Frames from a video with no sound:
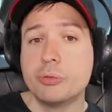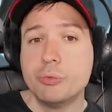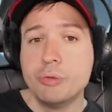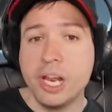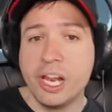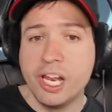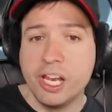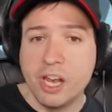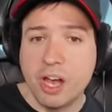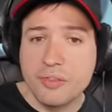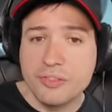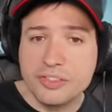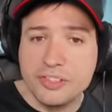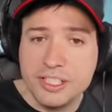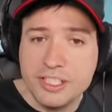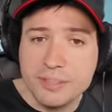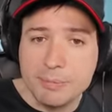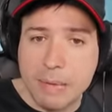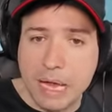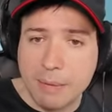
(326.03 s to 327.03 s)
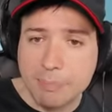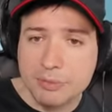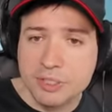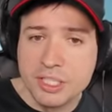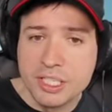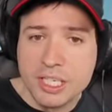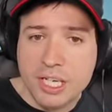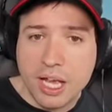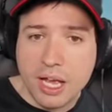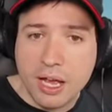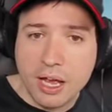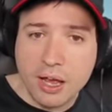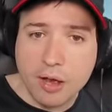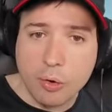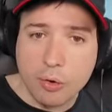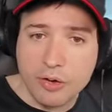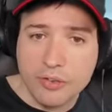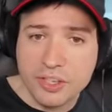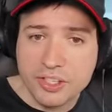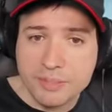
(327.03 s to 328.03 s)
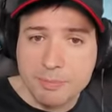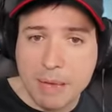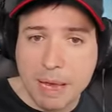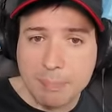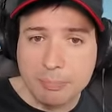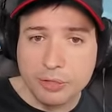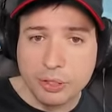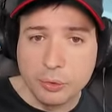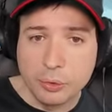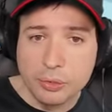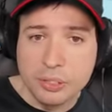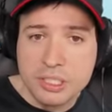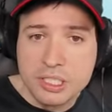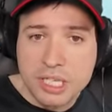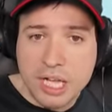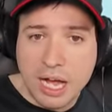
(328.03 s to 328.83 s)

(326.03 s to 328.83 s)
really loves these maps, uh, or this map too,